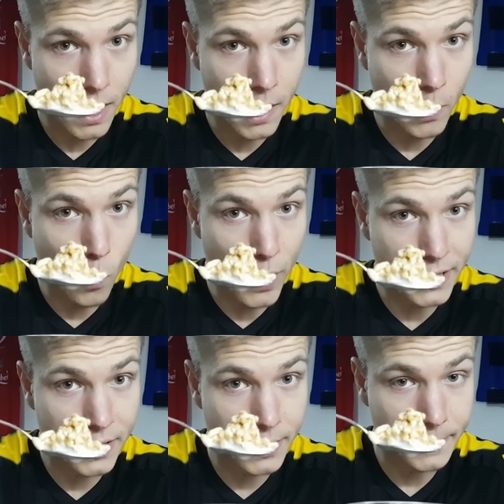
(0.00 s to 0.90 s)
A
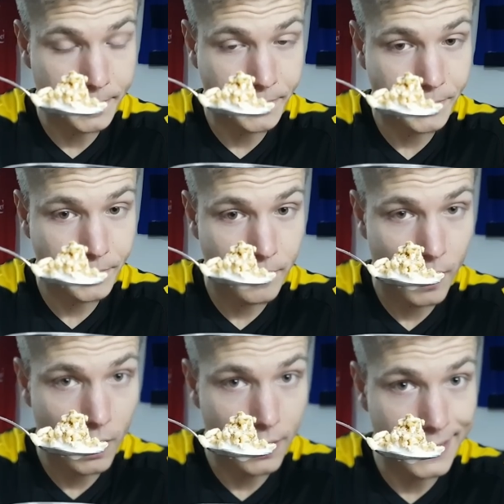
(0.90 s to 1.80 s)
wet
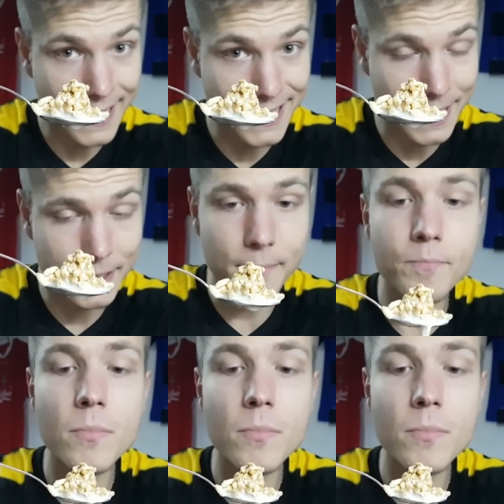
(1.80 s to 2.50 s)
taste test.